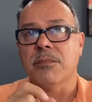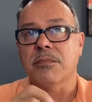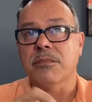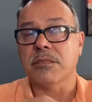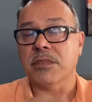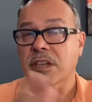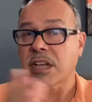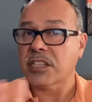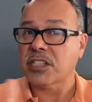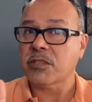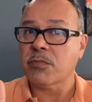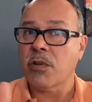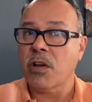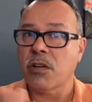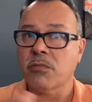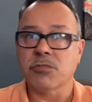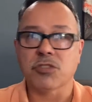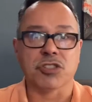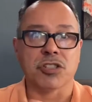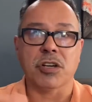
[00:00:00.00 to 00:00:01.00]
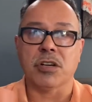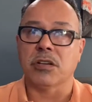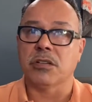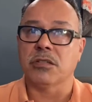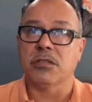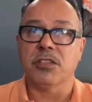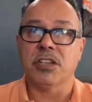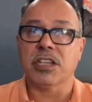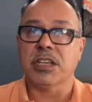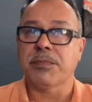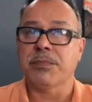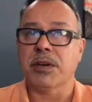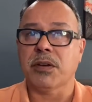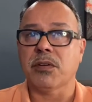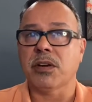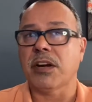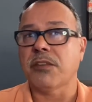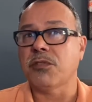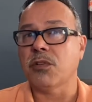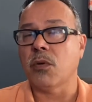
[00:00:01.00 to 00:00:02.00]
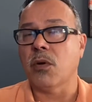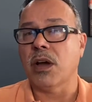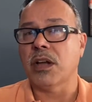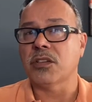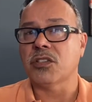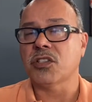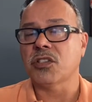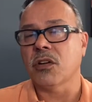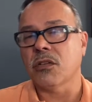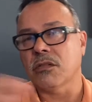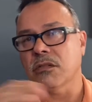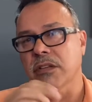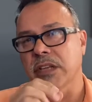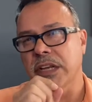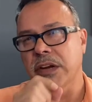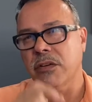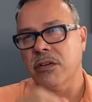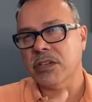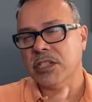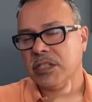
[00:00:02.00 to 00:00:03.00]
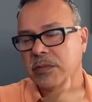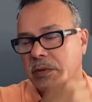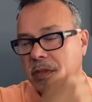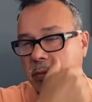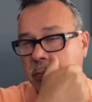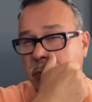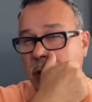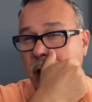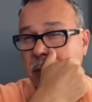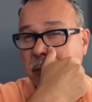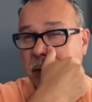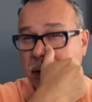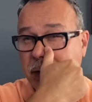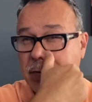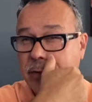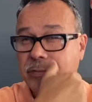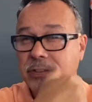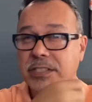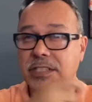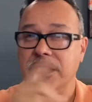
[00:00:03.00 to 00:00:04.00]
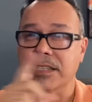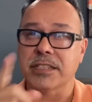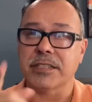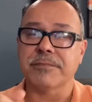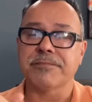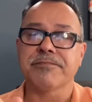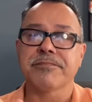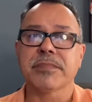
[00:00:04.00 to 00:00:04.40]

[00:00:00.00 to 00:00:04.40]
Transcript: Custom homes, sure, you can pick whatever you want. So here are some of the primary differences.